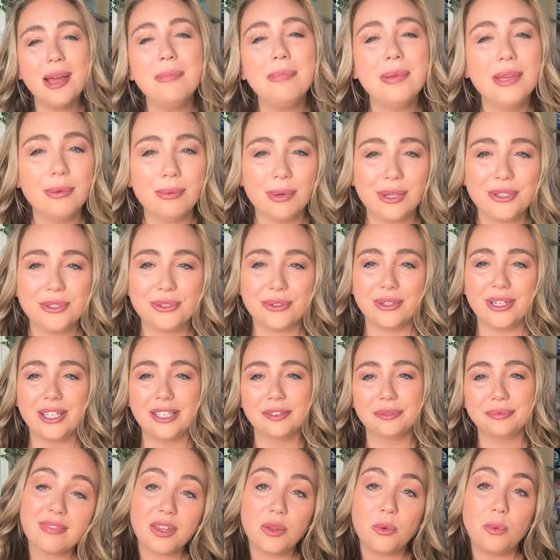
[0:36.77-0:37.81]
be
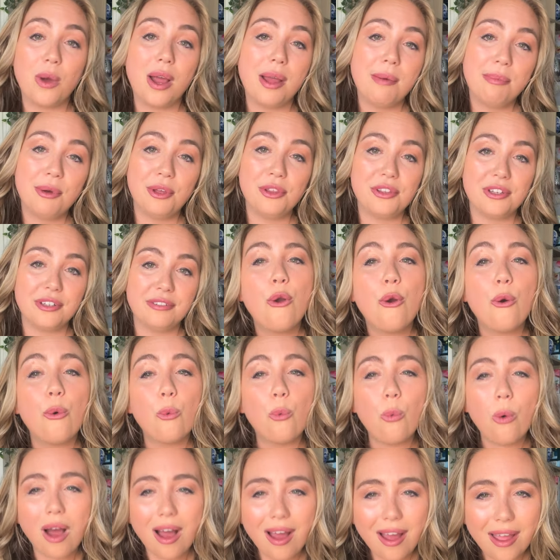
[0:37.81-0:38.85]
wondering, why bother?
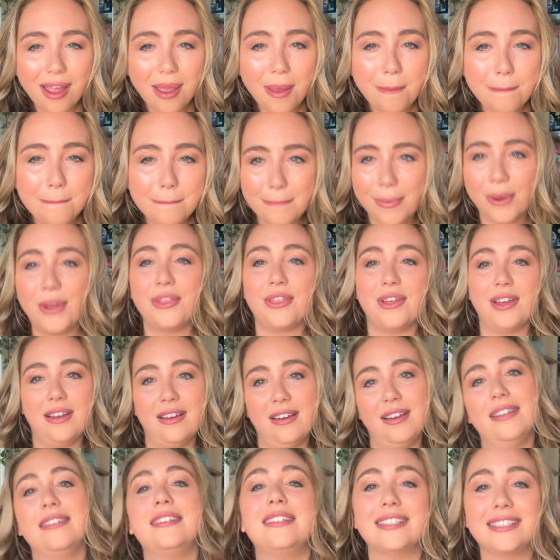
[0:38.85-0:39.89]
Why bother
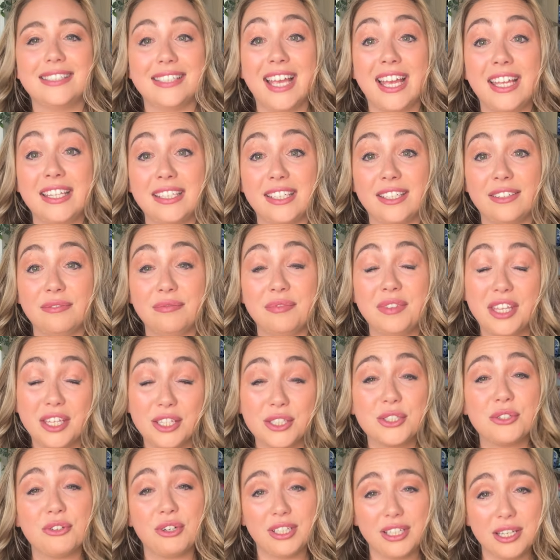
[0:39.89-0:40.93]
understanding the
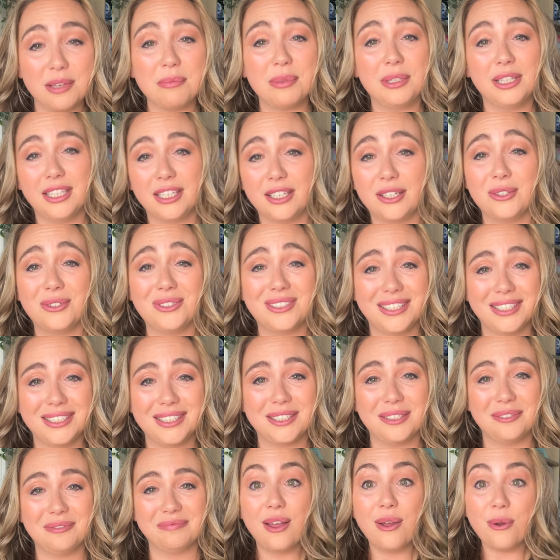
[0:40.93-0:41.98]
Australian political
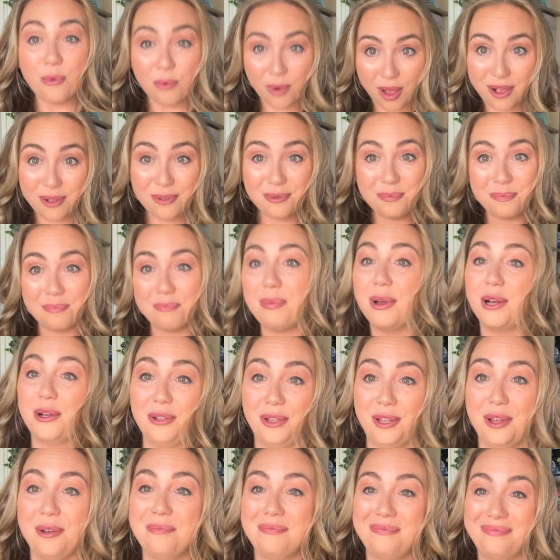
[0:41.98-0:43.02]
system? Well, buckle
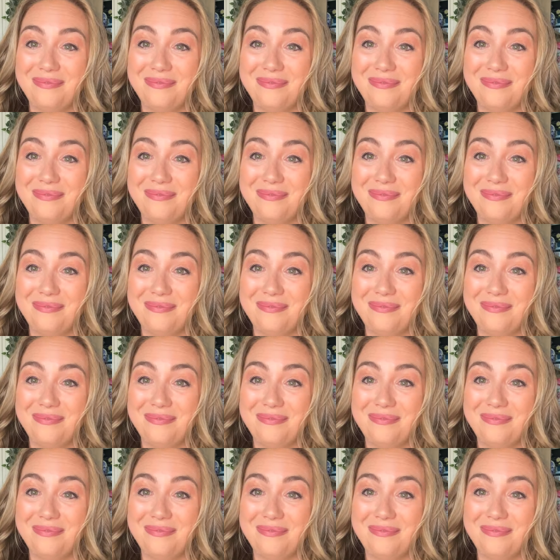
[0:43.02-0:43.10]
up,